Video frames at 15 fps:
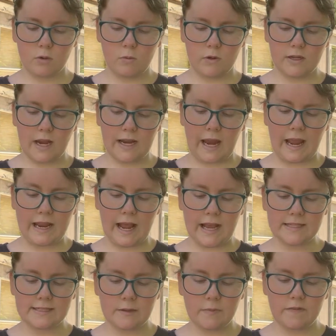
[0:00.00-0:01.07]
One night I
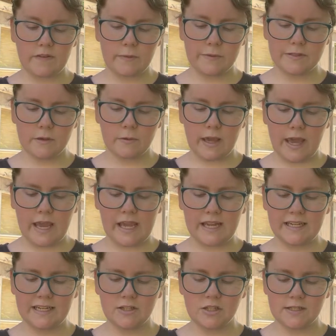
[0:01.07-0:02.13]
asked him if he was okay, and
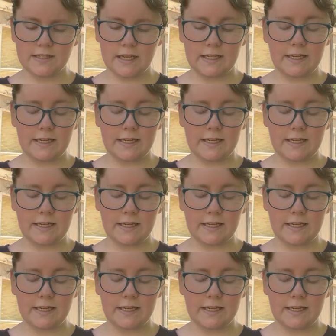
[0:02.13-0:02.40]
he just said,